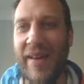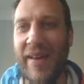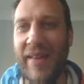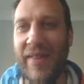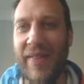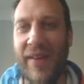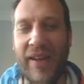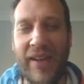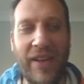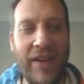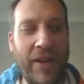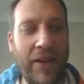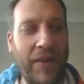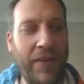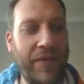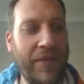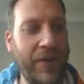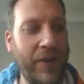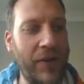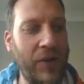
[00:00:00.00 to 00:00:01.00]
thank you
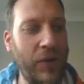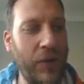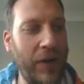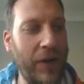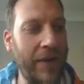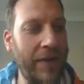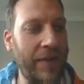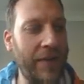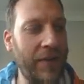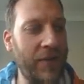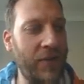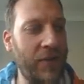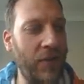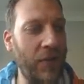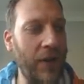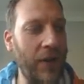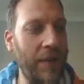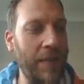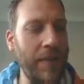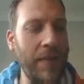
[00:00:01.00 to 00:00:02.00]
for joining in the
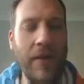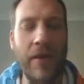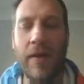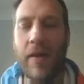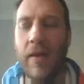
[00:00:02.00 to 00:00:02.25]
stream.